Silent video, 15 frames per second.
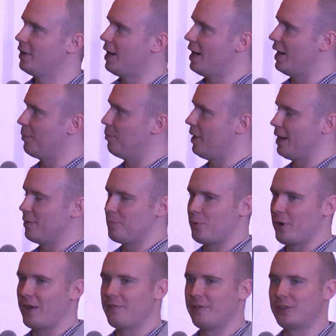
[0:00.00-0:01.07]
are my
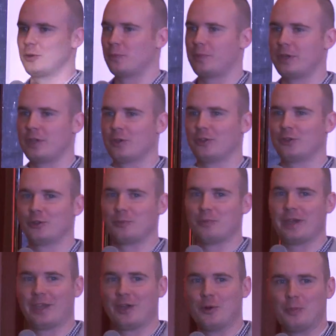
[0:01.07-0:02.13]
private opinion, not
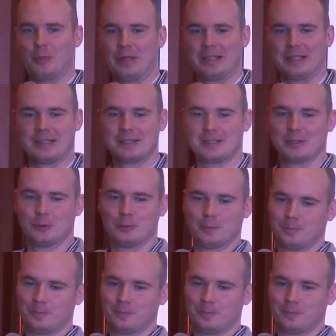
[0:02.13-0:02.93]
my company's. So.